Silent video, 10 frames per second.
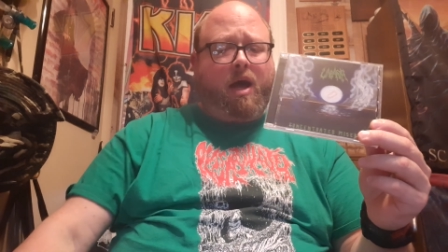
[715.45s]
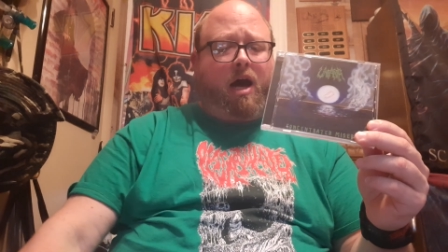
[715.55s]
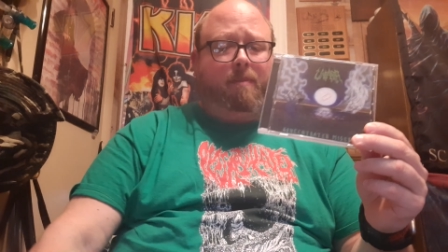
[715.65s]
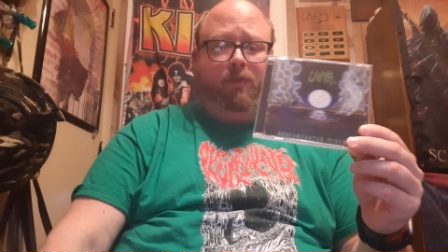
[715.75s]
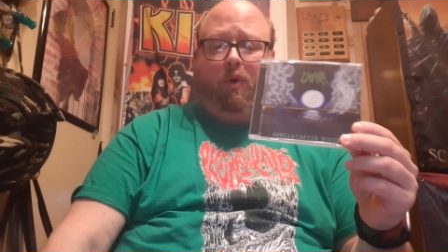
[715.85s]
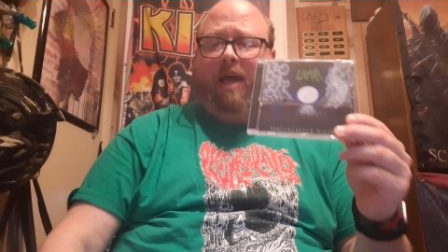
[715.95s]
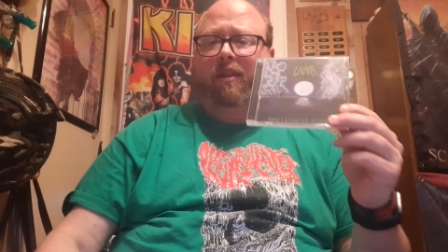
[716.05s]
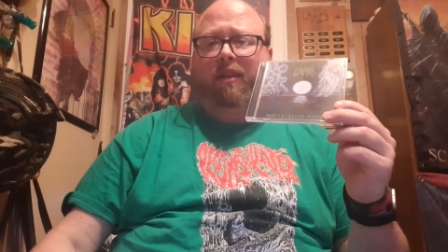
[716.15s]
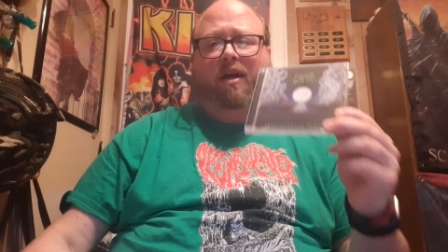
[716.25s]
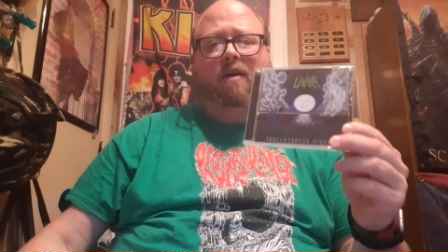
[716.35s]
Um, though I
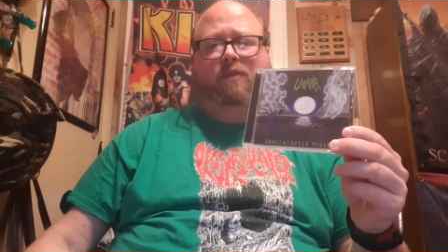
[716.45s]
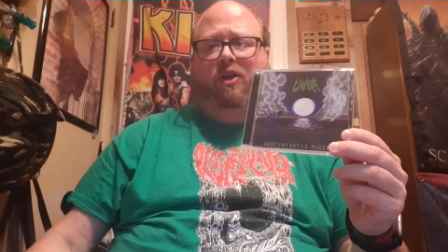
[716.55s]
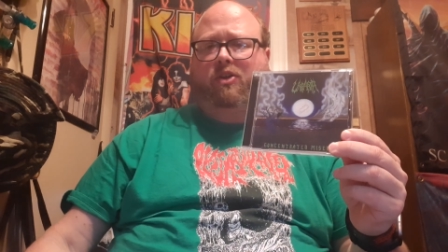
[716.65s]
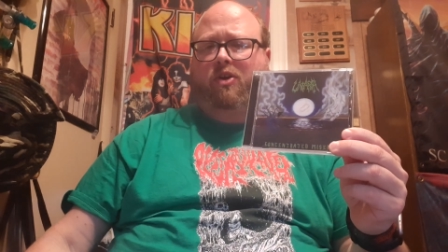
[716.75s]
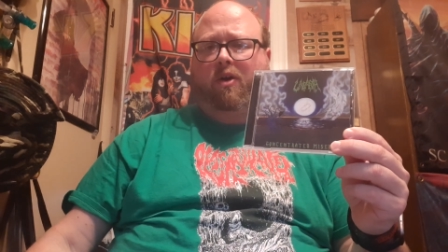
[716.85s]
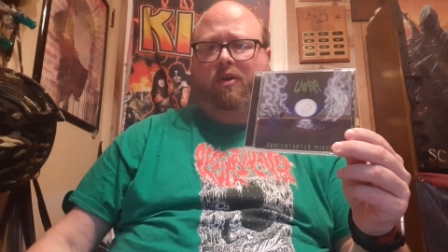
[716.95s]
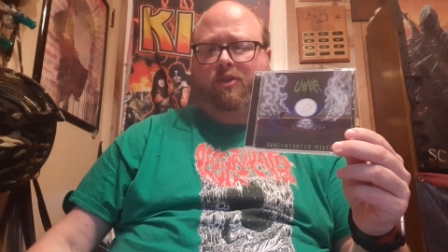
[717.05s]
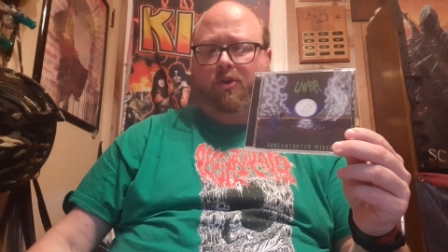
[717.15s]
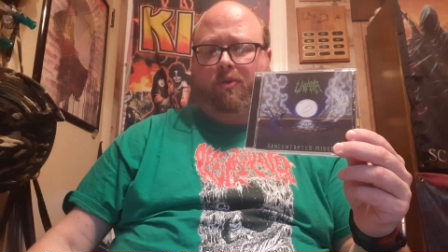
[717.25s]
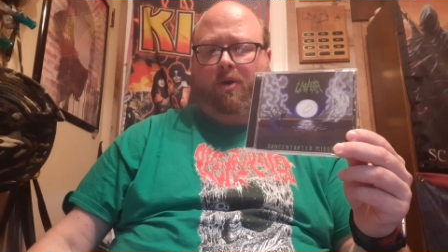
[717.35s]
love the guitar
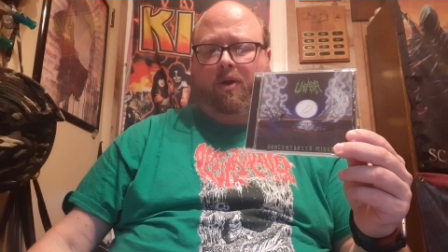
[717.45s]
tone